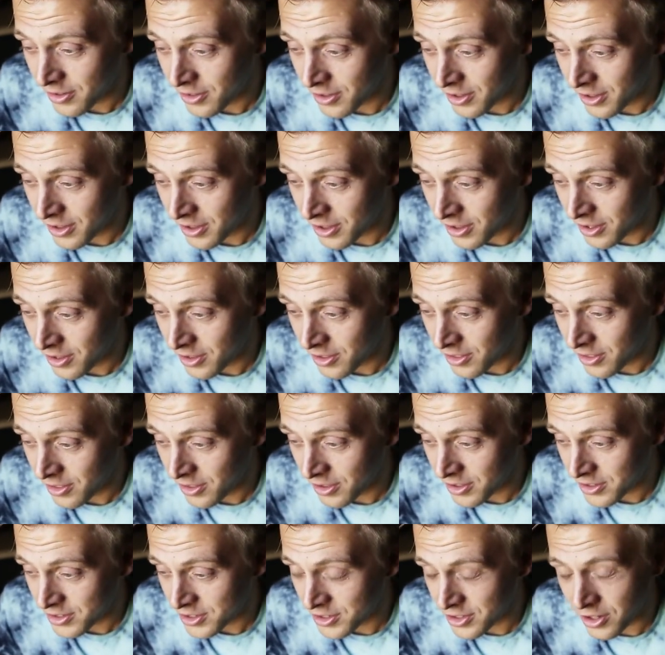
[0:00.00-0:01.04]
the
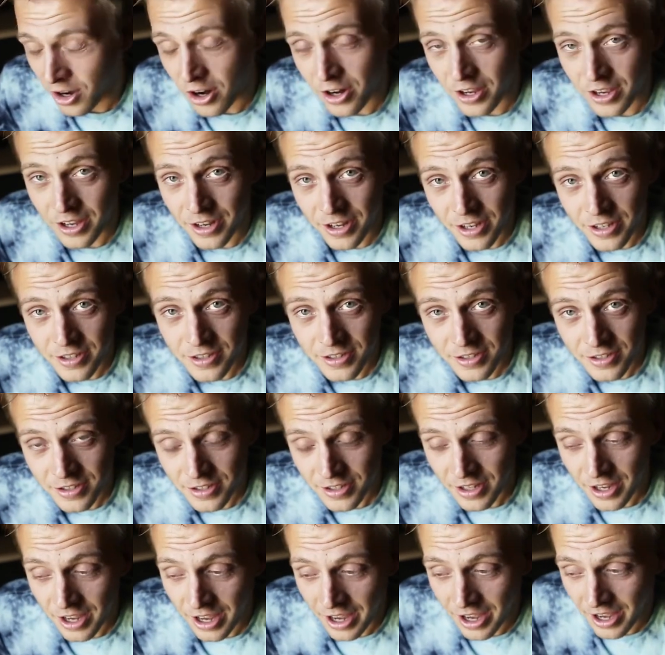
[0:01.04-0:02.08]

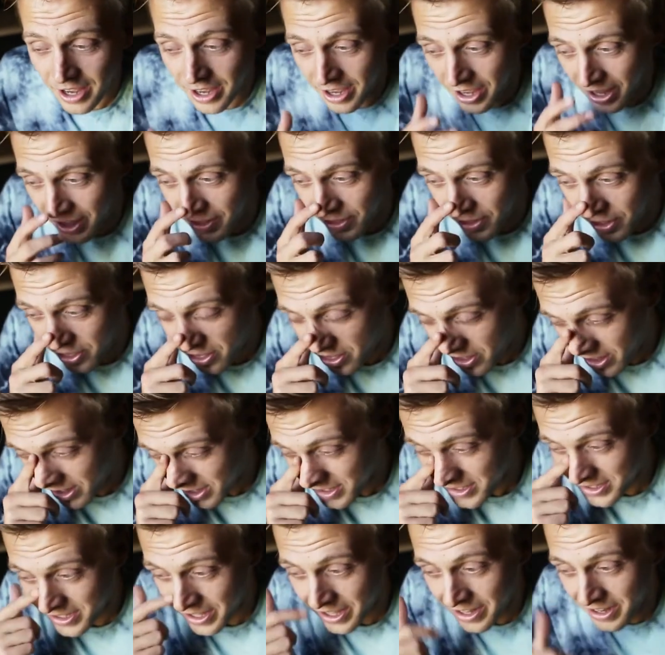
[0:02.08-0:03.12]
snarkiness and the
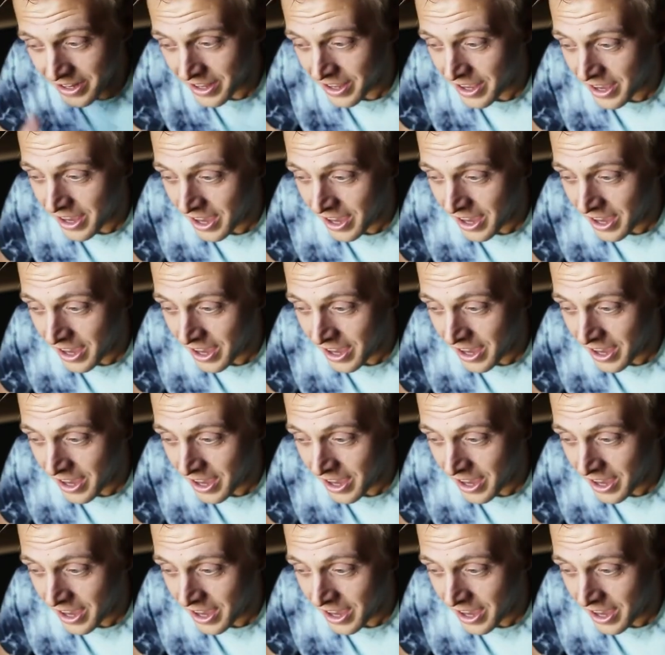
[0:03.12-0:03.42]
things that